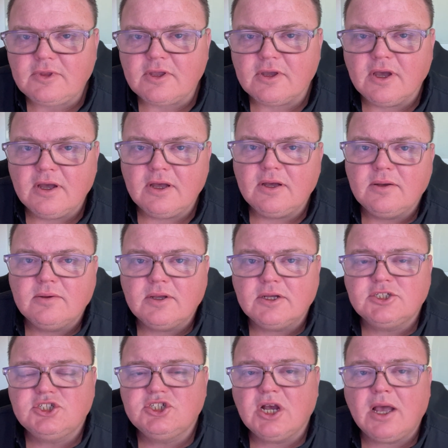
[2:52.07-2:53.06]
a
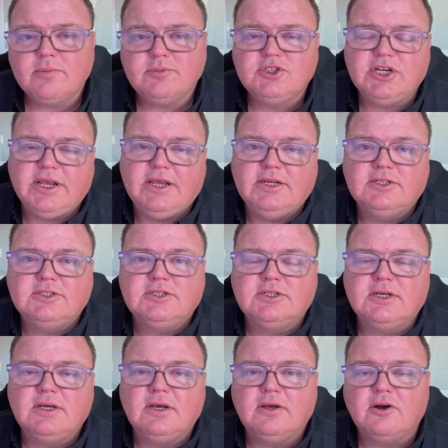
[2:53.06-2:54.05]
job change?
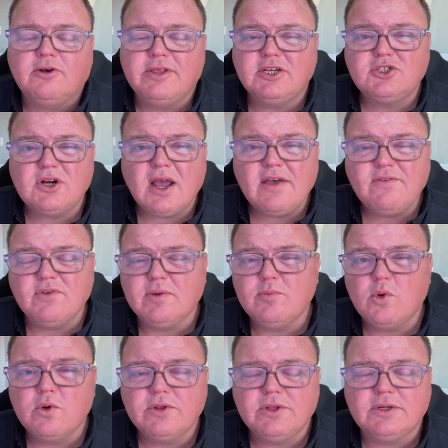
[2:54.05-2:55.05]
Are they driving
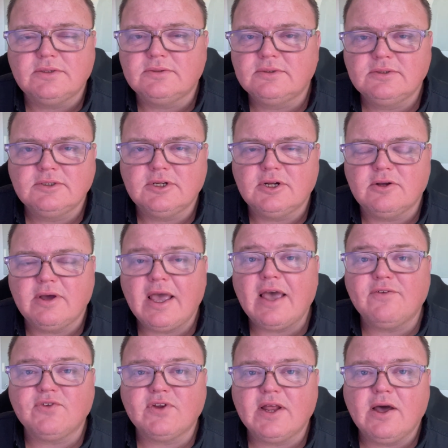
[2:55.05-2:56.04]
more than
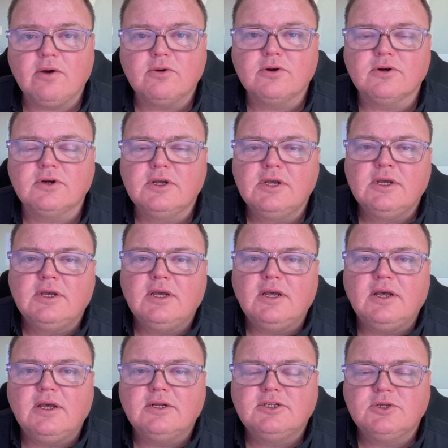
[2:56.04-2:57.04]
half an hour
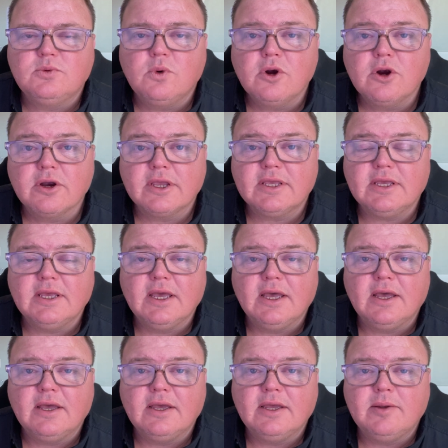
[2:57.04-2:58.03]
to work
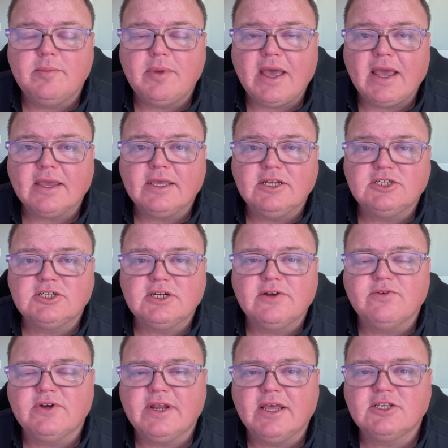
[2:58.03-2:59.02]
and back each and
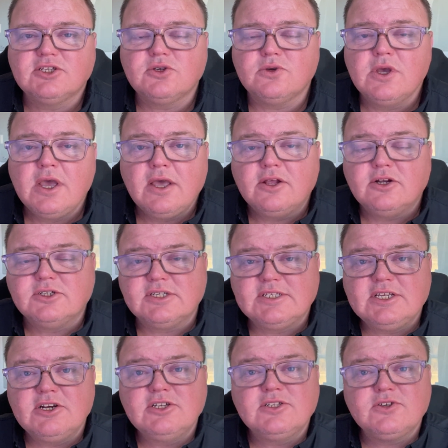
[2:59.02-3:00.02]
every day? So there's a
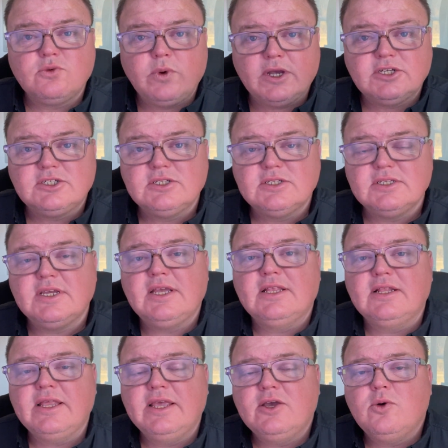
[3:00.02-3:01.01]
series of questions. Again, the
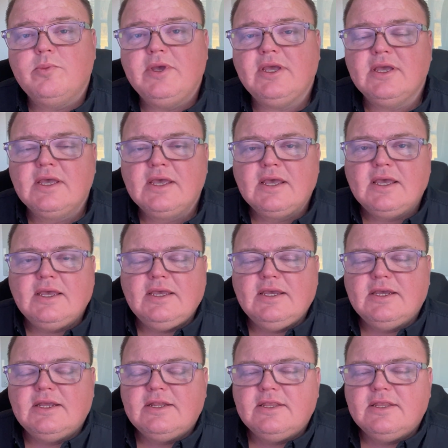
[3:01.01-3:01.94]
link will be in